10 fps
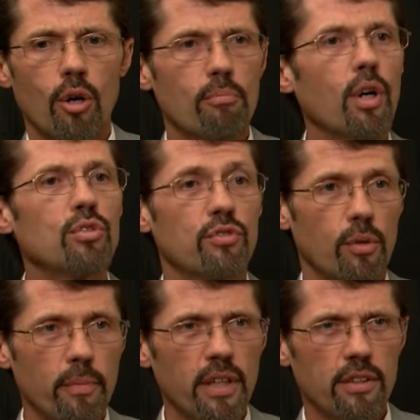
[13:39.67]
most
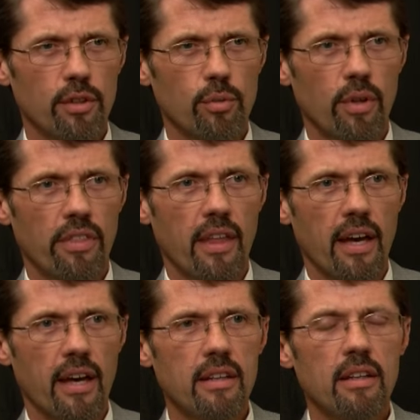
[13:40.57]
familiar with
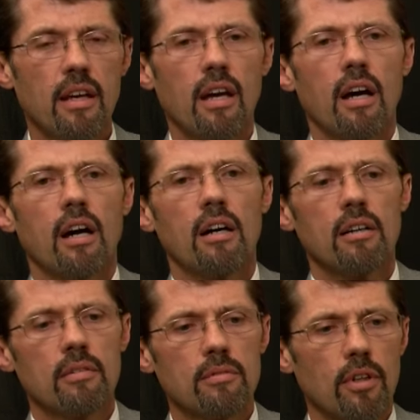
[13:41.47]
that.
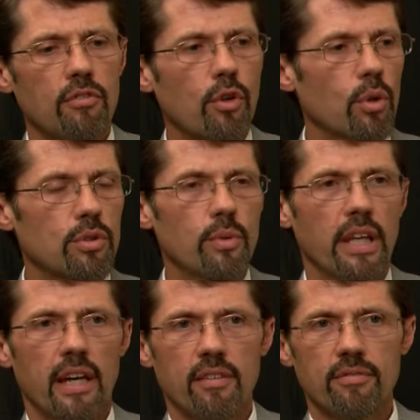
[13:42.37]
Of course,
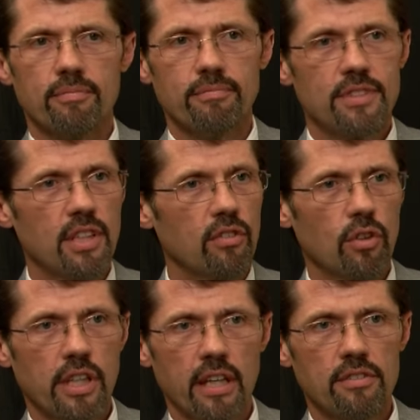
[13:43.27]
we have
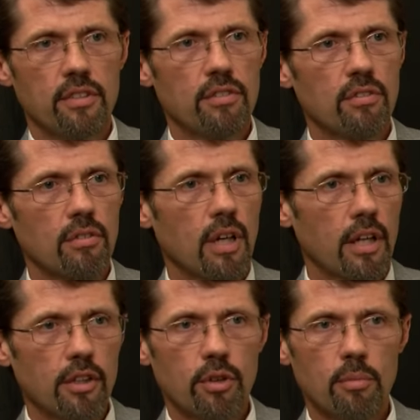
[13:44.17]
civil cases
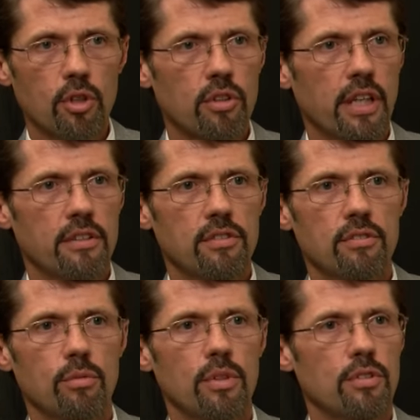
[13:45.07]
and criminal
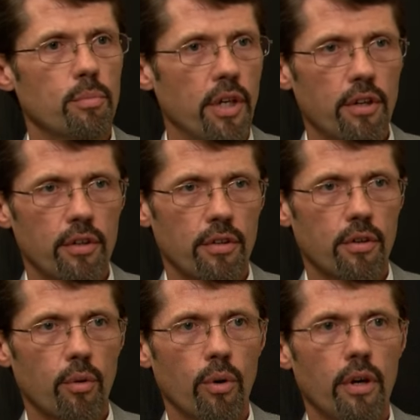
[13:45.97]
cases with Superior
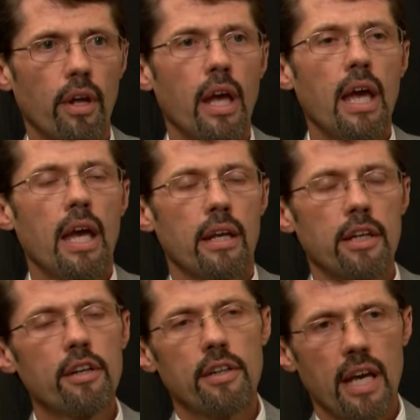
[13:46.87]
Court. And
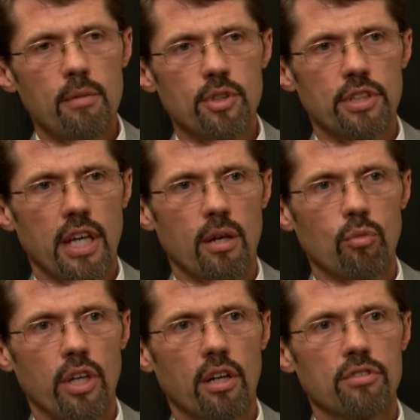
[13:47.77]
here in
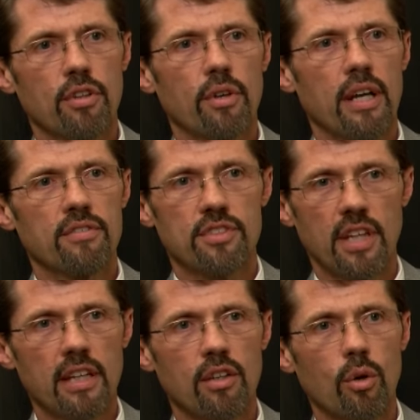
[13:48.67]
Habersham, we also have
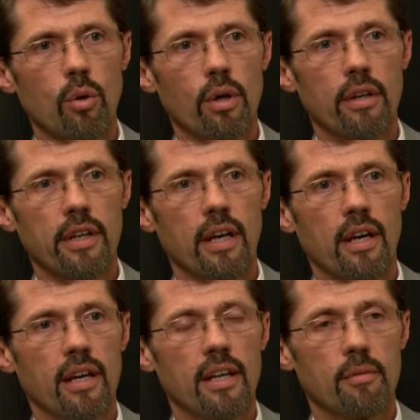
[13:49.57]
state court
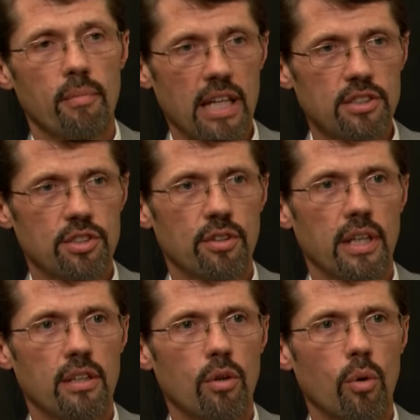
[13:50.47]
and
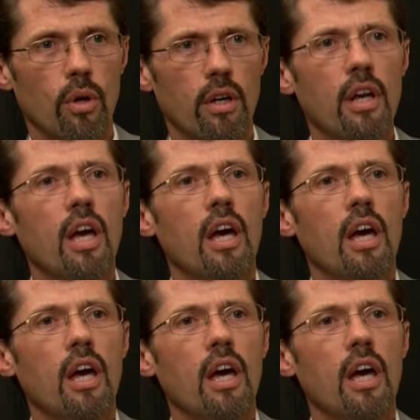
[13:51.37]
magistrate court